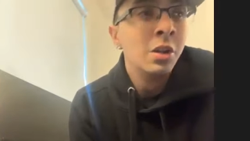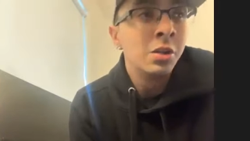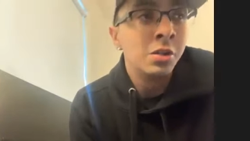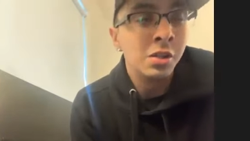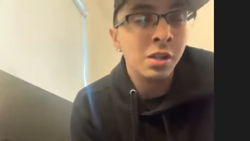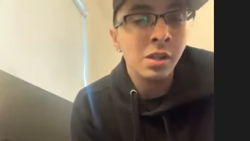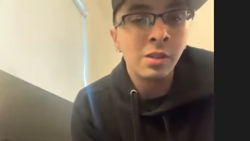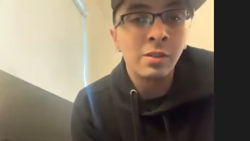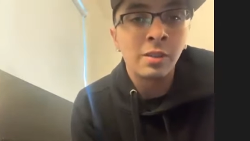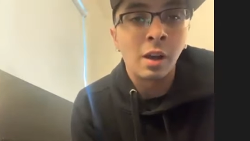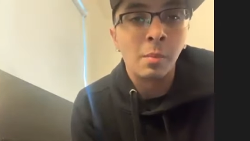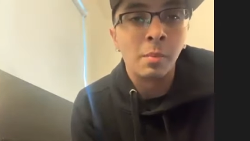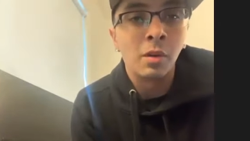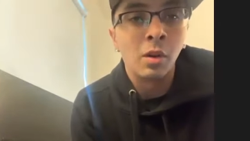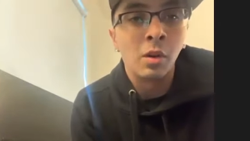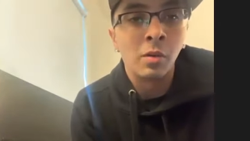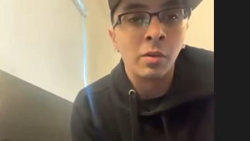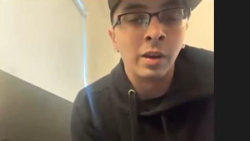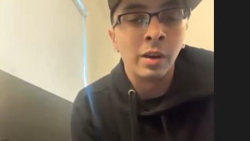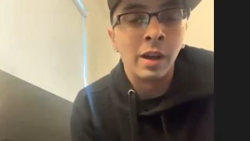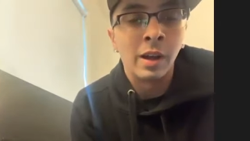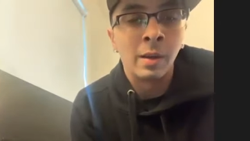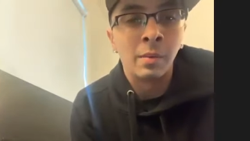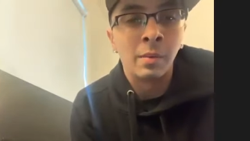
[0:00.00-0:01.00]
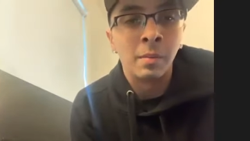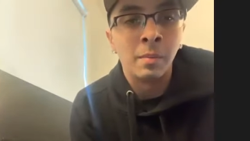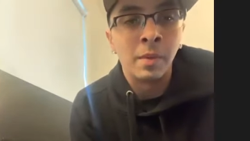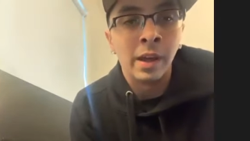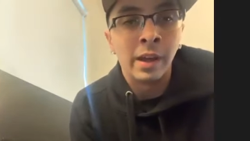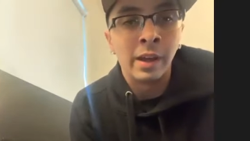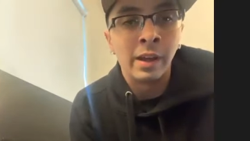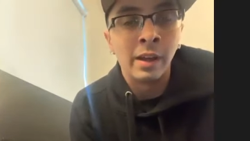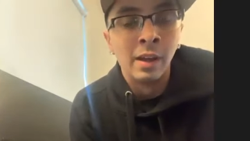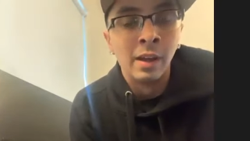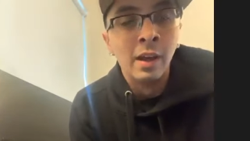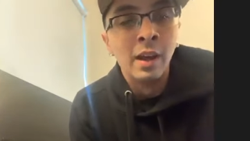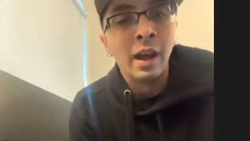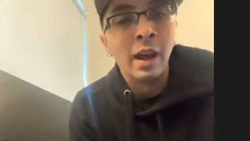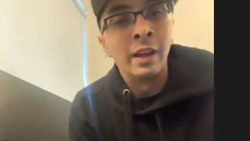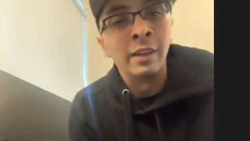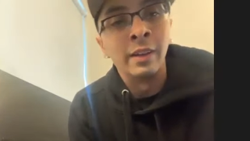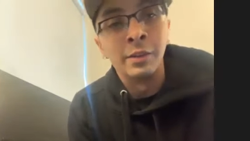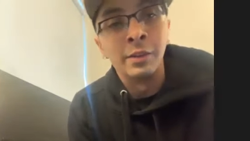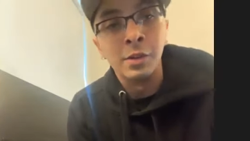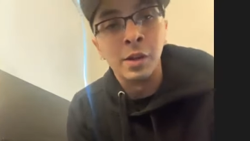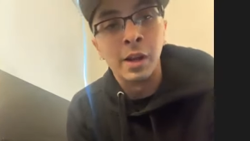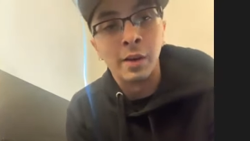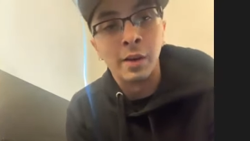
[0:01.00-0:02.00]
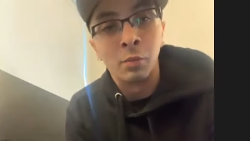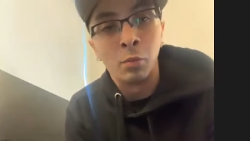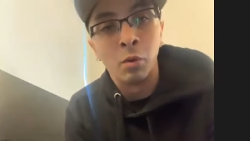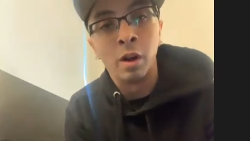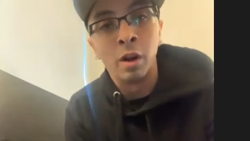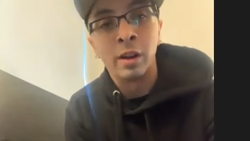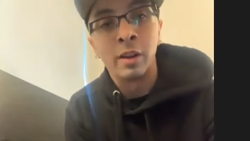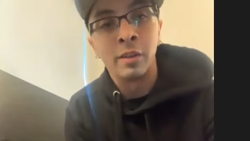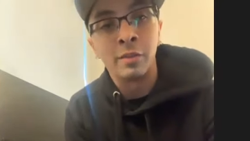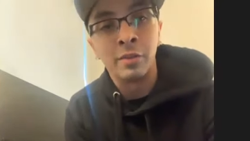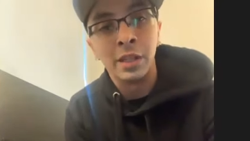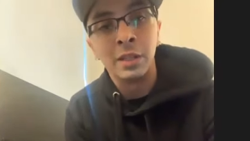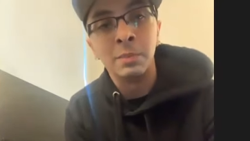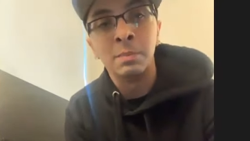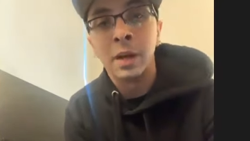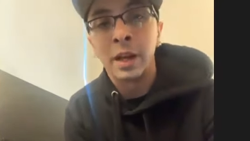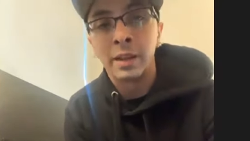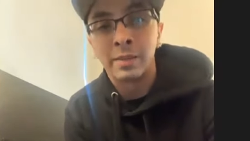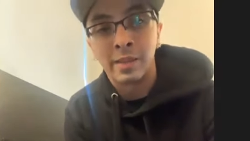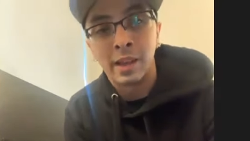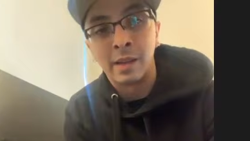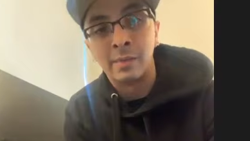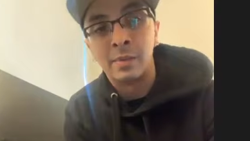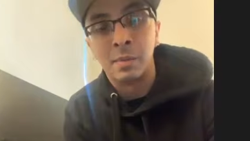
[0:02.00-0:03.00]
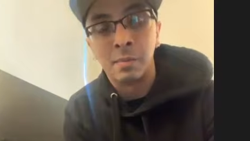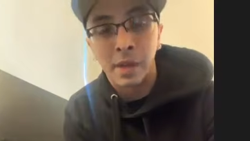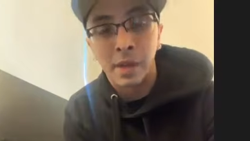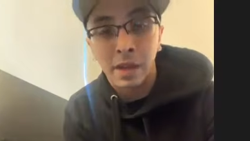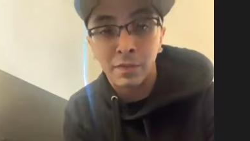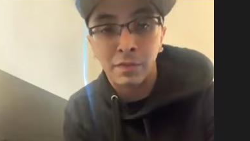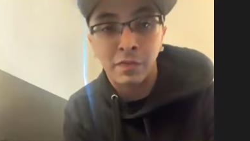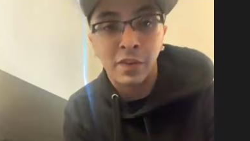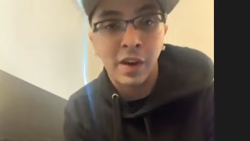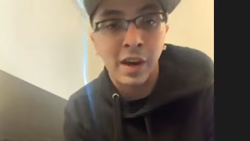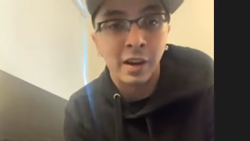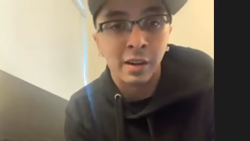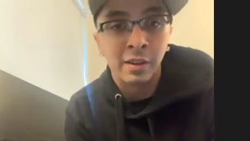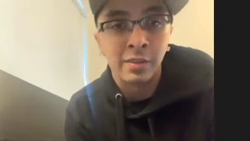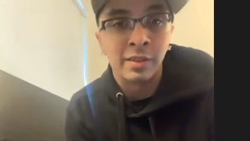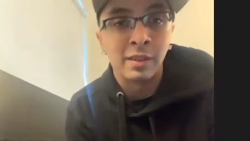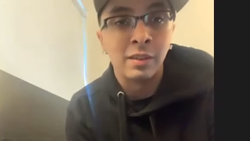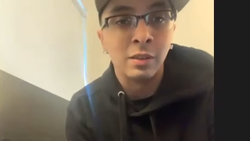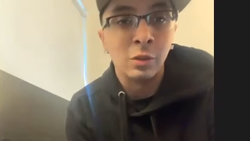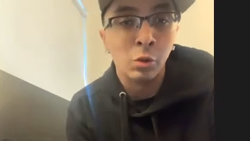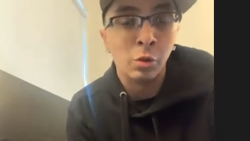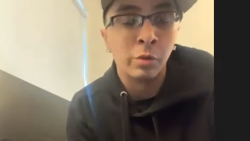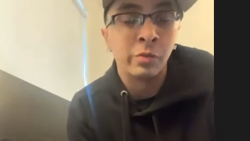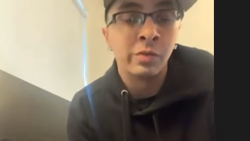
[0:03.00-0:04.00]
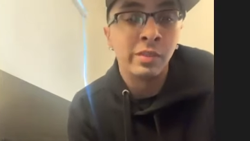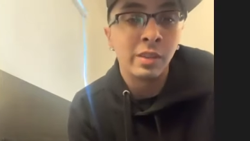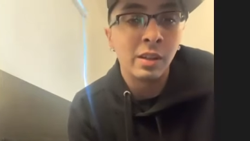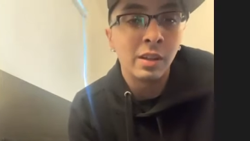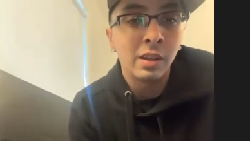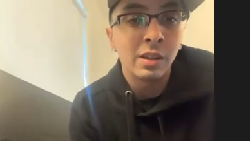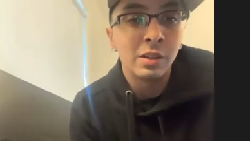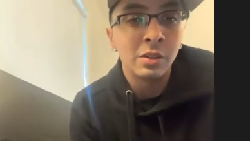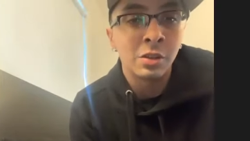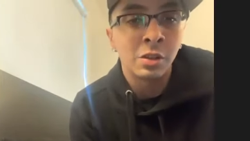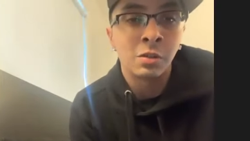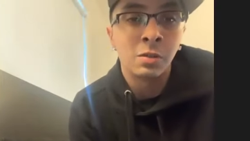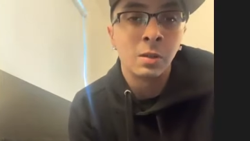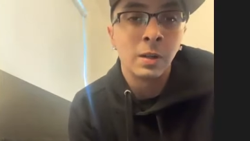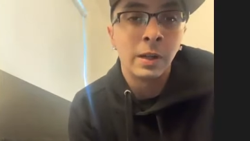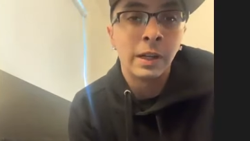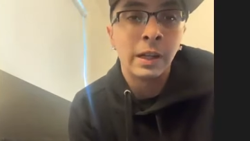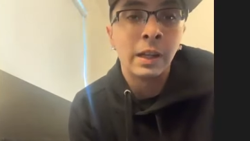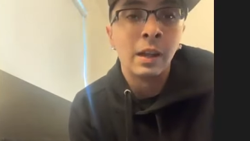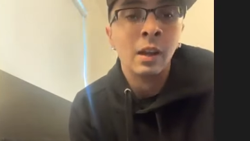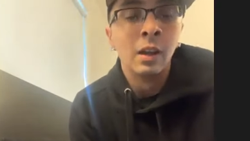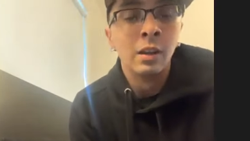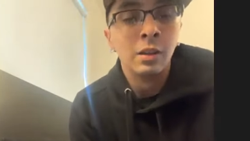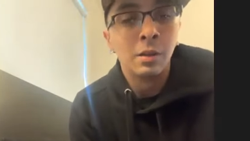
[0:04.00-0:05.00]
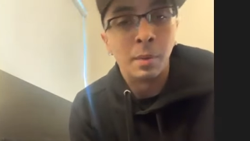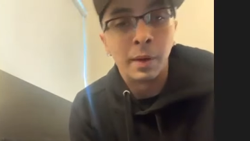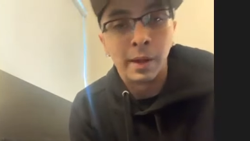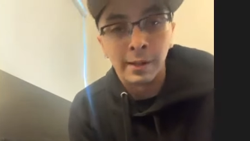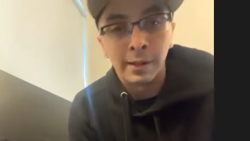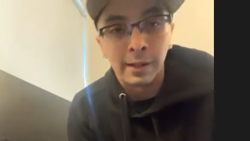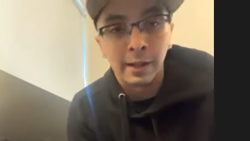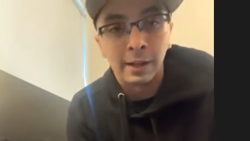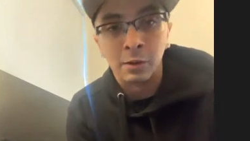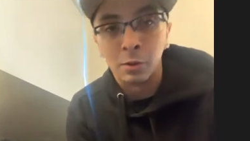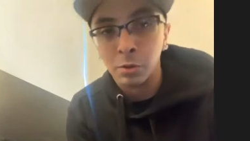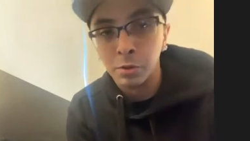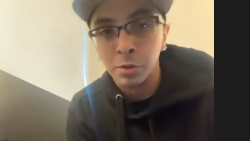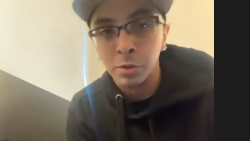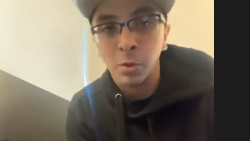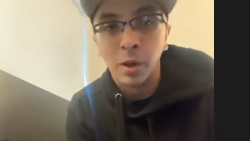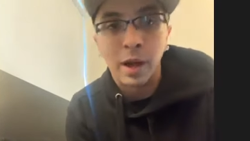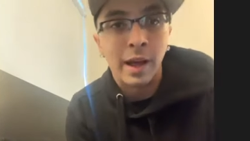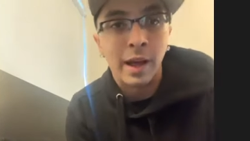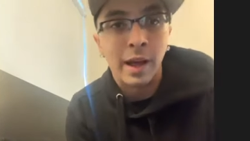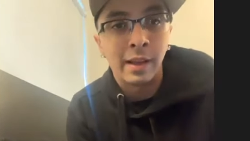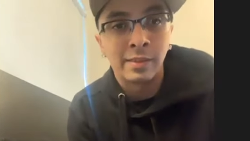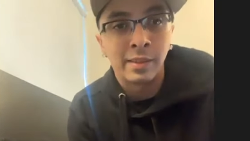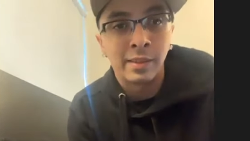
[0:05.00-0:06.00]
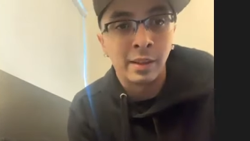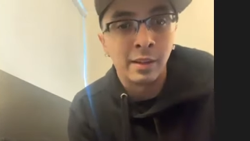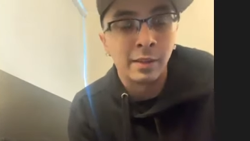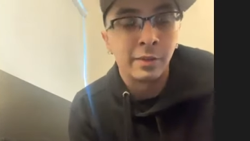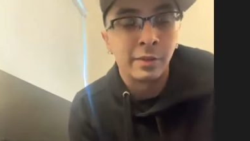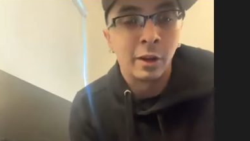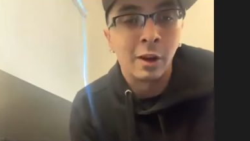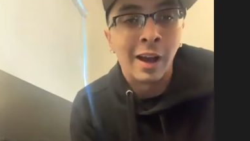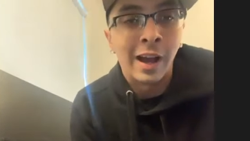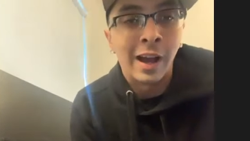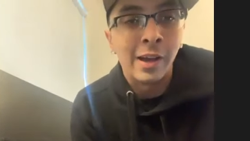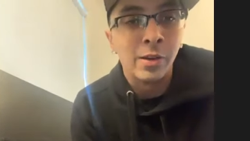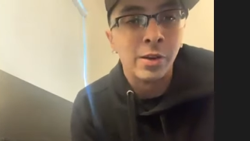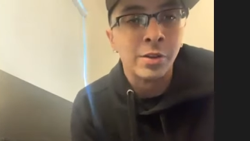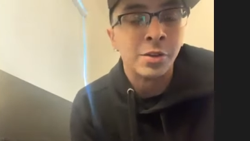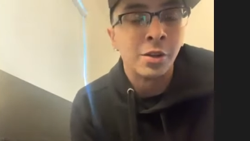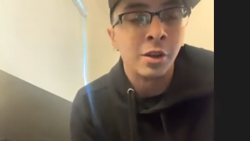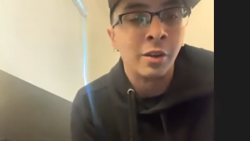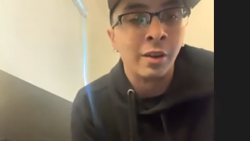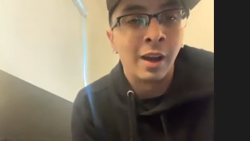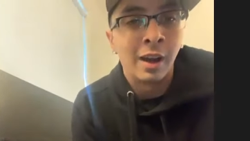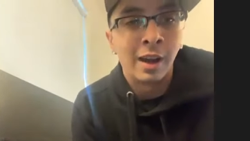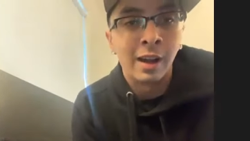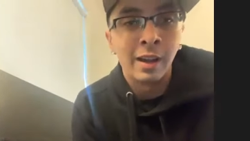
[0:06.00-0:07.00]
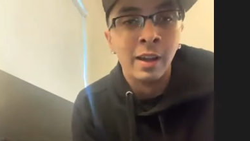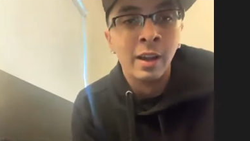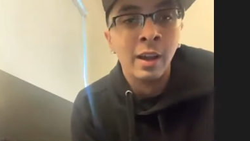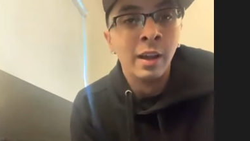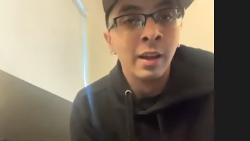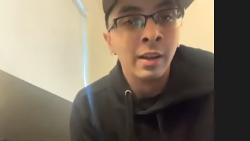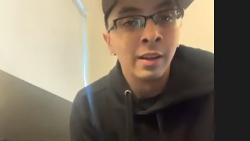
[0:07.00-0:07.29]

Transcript: She's coming over to MMA. And then you have one of the best MMA fighters in UFC history, depending on who you ask and if they're Irish or not,